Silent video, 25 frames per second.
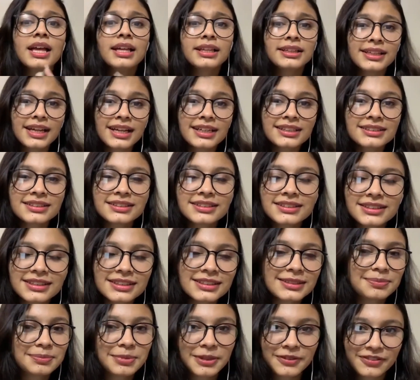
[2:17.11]

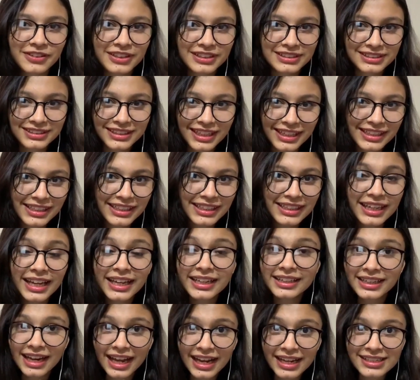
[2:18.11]
Youngsters prefer studying
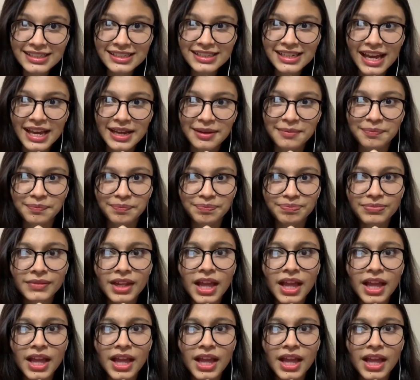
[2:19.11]
at night time.